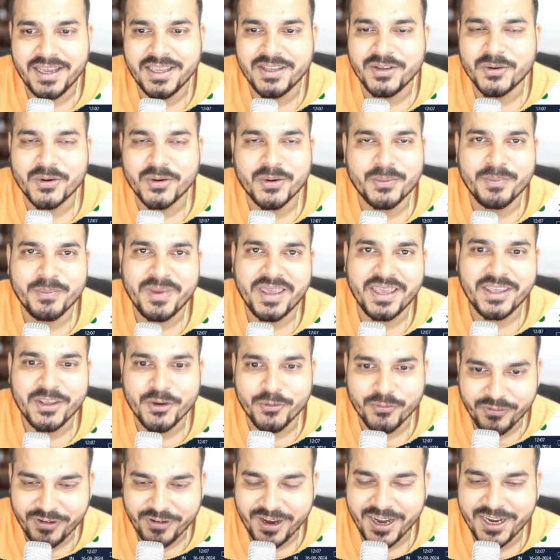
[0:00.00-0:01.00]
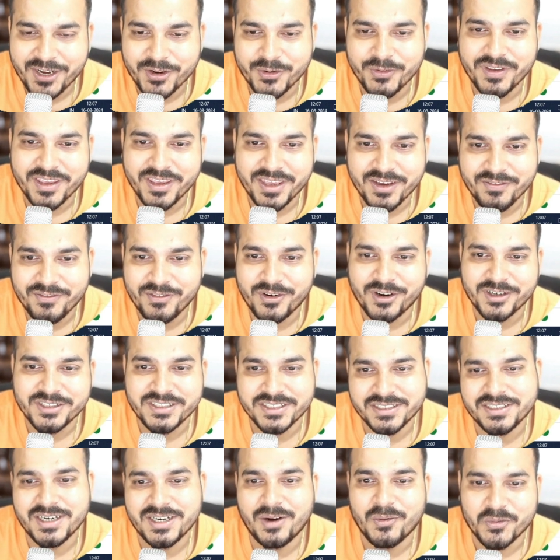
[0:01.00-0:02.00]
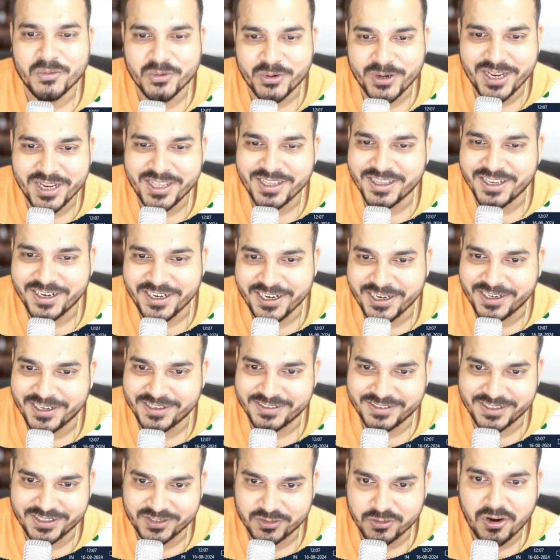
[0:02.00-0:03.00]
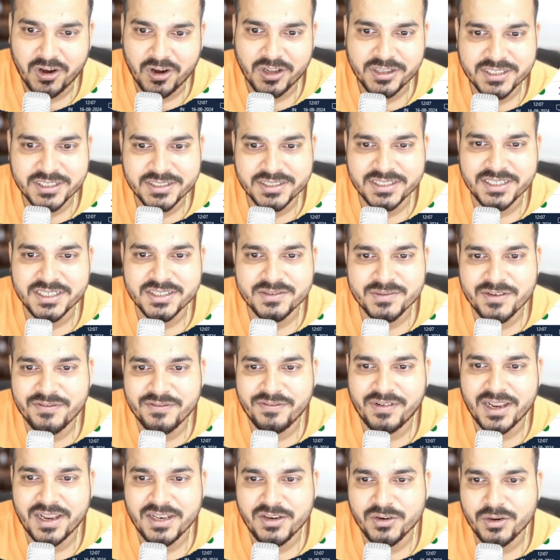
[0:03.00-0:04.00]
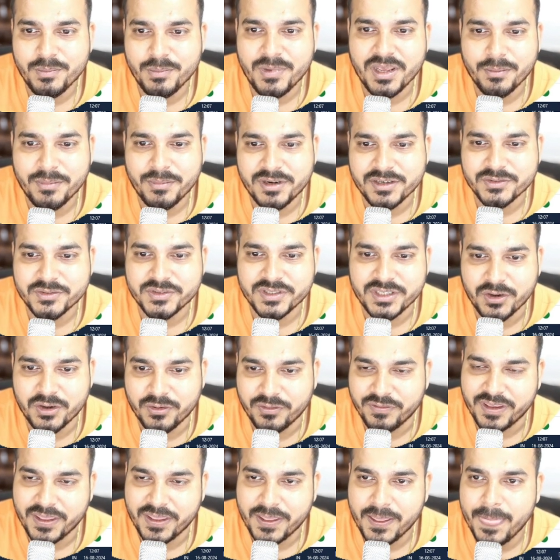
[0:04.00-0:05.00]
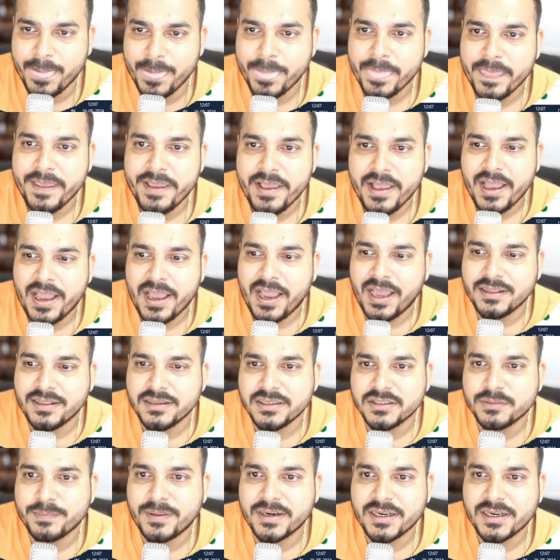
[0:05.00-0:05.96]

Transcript: make you wait over here for just downloading the data set. So all the csv file you will be able to see over here, and this